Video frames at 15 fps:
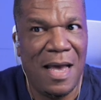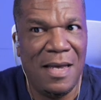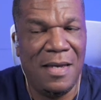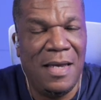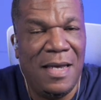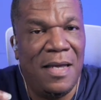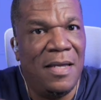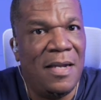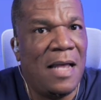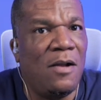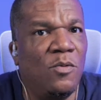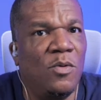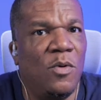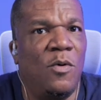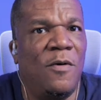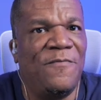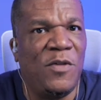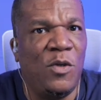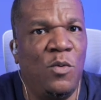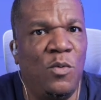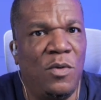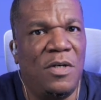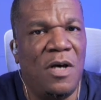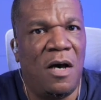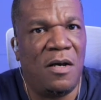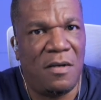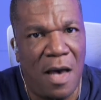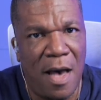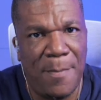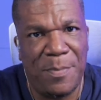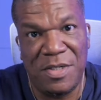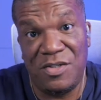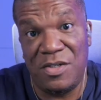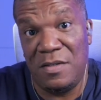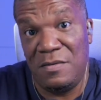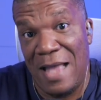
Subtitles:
And I don't know if you accomplishing